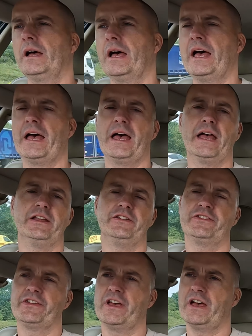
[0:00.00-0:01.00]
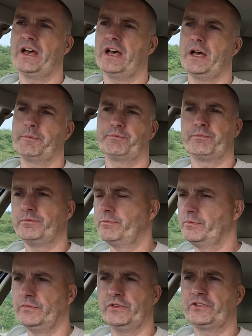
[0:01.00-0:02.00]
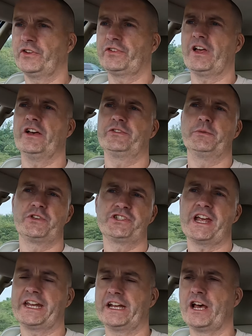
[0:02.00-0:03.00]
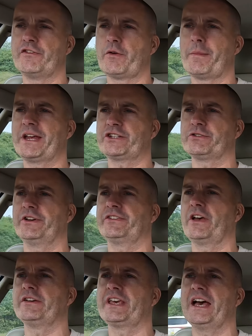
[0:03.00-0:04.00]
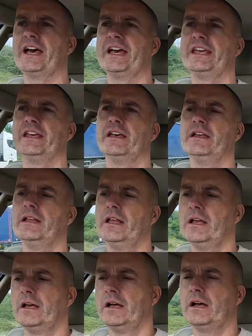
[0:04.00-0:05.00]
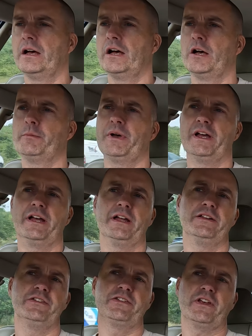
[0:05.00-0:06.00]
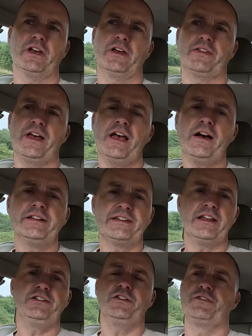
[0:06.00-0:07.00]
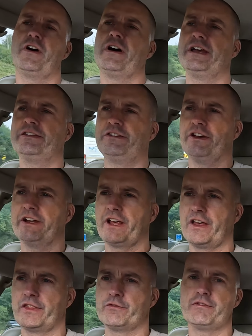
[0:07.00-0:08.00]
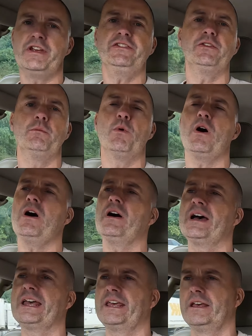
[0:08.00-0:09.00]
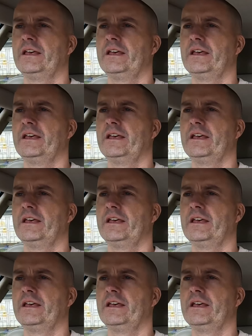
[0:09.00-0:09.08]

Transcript: and just asked them to check it over, make sure it's okay. And they identified that the reason why